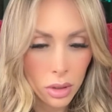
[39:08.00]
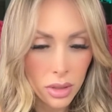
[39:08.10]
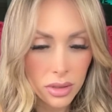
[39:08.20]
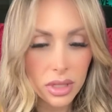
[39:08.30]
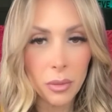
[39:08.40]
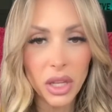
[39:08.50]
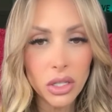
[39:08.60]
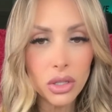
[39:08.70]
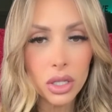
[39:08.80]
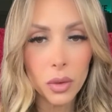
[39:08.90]
Something
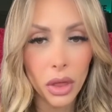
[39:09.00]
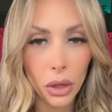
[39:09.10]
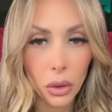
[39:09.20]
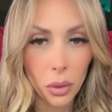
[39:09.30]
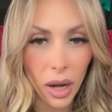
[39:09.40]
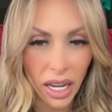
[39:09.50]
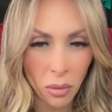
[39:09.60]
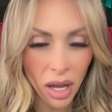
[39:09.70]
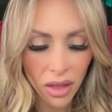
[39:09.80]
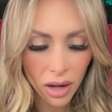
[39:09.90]
to do with a
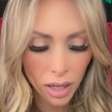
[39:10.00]
grandmother?